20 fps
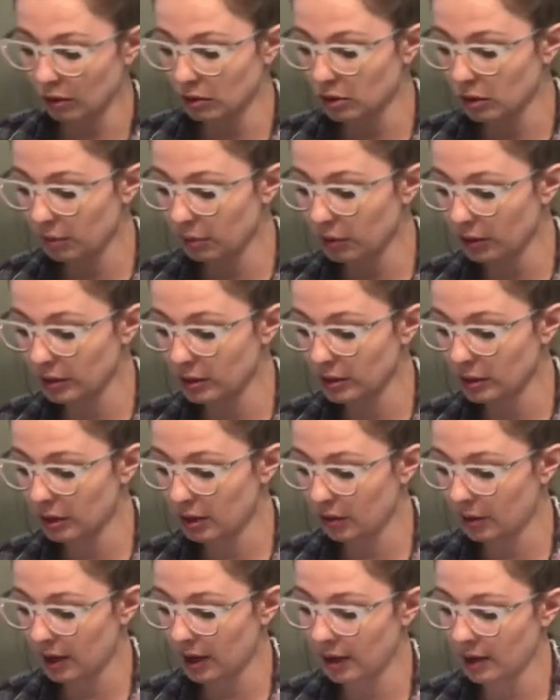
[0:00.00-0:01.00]
So I'm going to
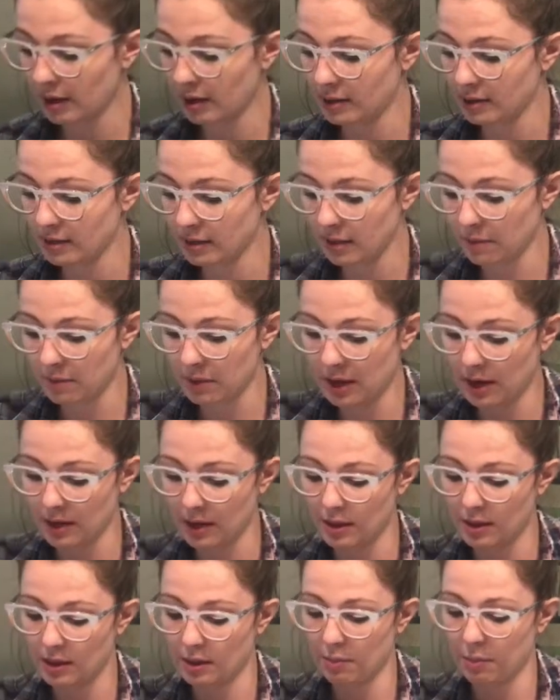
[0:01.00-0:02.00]
go ahead and slip that
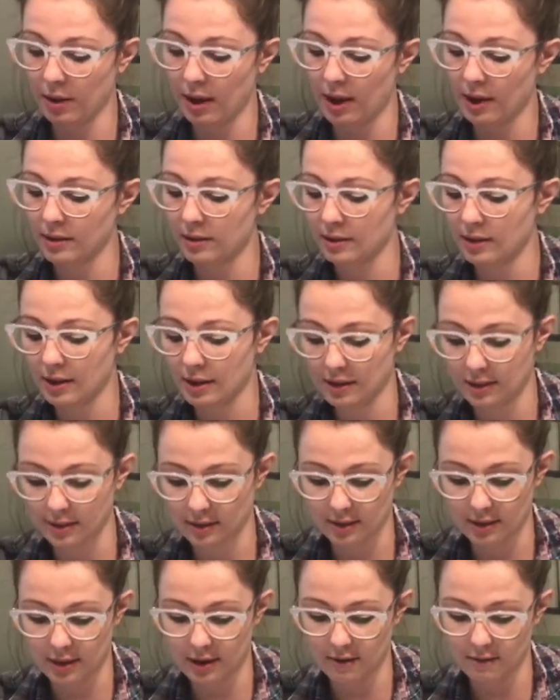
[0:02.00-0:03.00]
in the plastic
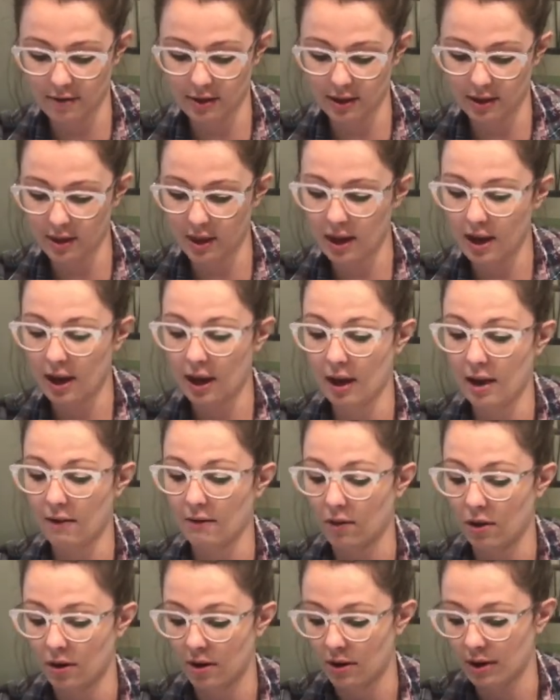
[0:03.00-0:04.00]
sleeve that they
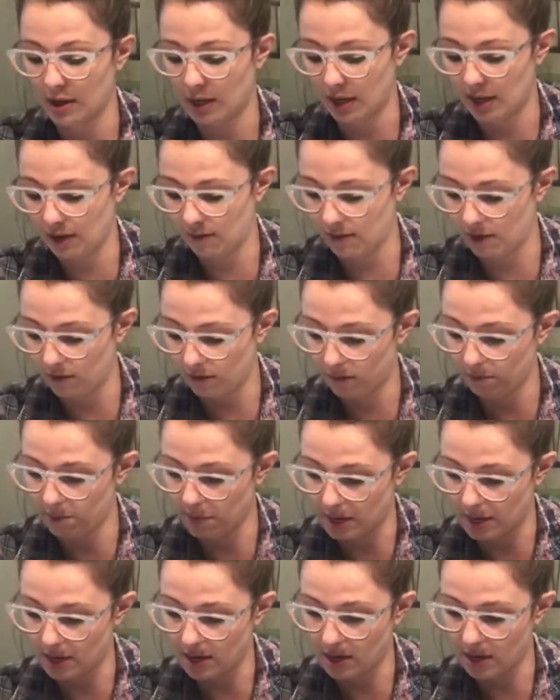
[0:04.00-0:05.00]
have already given to
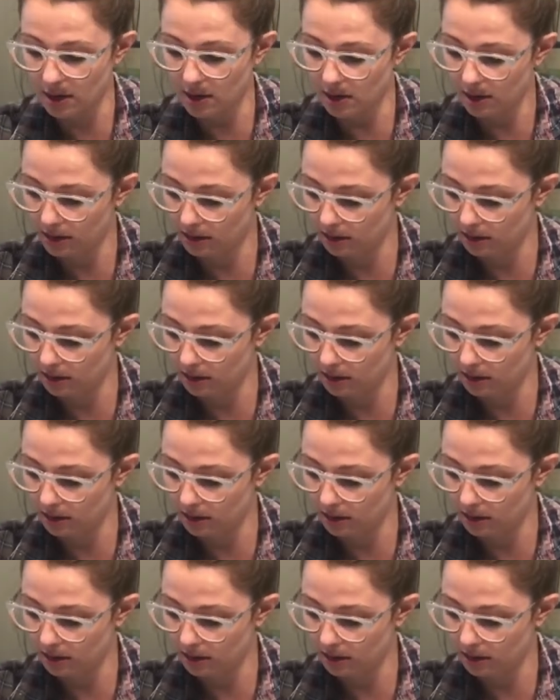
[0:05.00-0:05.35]
me.